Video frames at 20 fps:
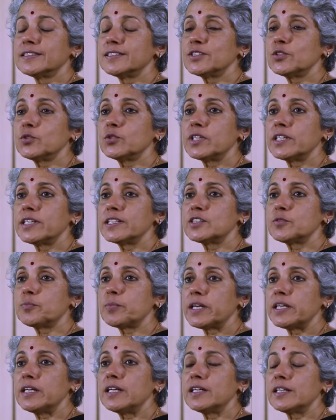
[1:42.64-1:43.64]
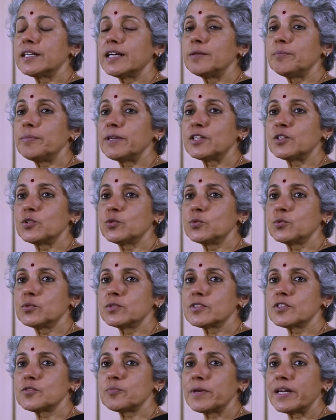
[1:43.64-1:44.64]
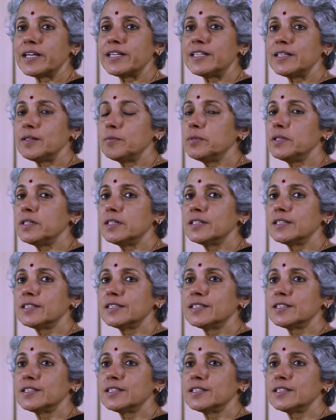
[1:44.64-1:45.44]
do you think it's spreading, helping to spread T B?